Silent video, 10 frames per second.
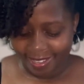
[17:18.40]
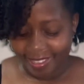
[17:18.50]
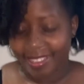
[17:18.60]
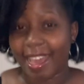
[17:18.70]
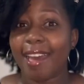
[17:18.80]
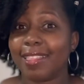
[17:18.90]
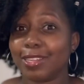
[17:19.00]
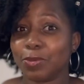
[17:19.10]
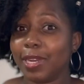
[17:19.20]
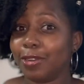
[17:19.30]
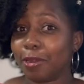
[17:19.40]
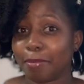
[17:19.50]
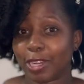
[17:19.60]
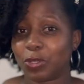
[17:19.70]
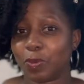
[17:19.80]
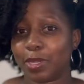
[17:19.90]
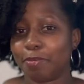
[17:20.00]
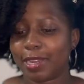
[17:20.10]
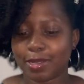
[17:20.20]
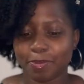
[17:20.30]
Yeah, there's really not much to it,
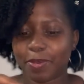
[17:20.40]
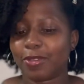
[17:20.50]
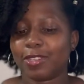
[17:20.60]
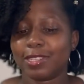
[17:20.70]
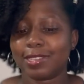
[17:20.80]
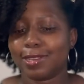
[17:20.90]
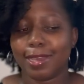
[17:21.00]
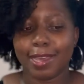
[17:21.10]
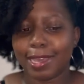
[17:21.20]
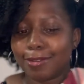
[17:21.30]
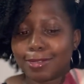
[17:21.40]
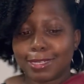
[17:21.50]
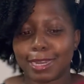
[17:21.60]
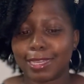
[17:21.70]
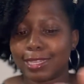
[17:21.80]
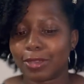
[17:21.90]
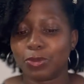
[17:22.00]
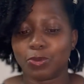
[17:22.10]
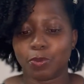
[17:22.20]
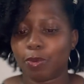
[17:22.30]
but because it looks nice, I
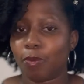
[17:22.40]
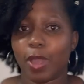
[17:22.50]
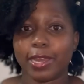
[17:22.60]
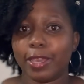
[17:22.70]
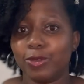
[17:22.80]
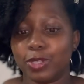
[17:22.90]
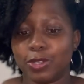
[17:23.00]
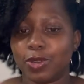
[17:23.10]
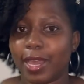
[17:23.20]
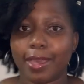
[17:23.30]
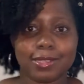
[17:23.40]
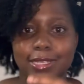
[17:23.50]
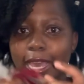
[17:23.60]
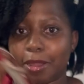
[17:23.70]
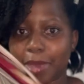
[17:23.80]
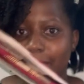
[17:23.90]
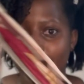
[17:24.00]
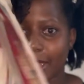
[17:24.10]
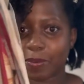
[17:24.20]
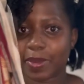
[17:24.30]
could one day use it to like style my
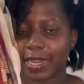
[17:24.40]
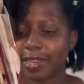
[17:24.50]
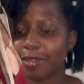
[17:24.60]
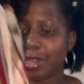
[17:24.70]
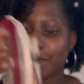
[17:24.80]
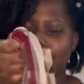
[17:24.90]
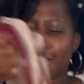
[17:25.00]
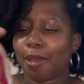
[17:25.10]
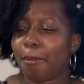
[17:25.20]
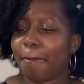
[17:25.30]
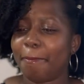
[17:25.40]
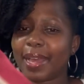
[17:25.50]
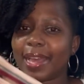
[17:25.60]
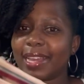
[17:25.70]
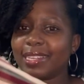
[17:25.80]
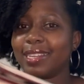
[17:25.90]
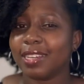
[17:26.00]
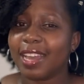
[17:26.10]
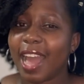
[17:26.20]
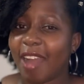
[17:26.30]
hair really. But
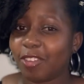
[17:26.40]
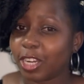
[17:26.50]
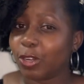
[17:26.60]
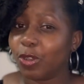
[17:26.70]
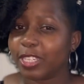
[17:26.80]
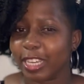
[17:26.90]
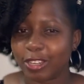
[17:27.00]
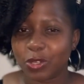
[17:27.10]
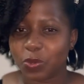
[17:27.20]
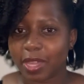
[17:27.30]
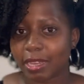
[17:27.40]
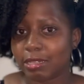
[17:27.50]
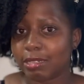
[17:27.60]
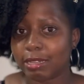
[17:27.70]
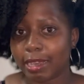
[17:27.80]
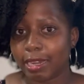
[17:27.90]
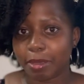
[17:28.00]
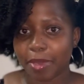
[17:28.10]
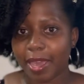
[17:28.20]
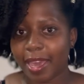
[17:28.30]
I've not yet got into that styling
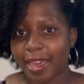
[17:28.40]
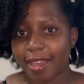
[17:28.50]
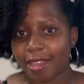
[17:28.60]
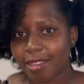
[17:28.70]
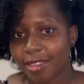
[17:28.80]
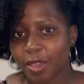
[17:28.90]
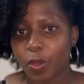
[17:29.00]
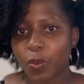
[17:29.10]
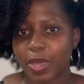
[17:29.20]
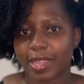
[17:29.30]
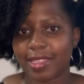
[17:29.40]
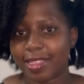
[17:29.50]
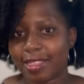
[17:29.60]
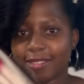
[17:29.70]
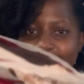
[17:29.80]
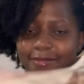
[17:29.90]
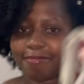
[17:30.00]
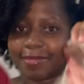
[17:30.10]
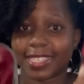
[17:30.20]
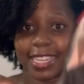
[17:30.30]
my hair with
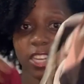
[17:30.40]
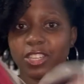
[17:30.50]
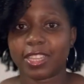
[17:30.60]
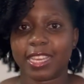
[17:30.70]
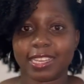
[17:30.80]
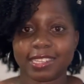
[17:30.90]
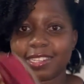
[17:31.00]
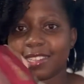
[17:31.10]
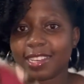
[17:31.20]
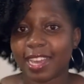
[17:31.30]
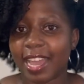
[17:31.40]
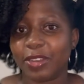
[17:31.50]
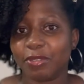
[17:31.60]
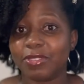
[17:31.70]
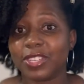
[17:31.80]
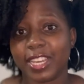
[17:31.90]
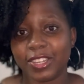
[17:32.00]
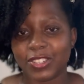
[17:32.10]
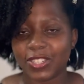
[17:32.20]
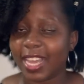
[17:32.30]
such things kind of
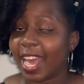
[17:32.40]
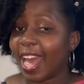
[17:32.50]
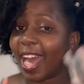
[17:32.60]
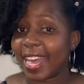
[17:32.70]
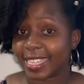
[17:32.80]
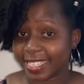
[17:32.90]
stage as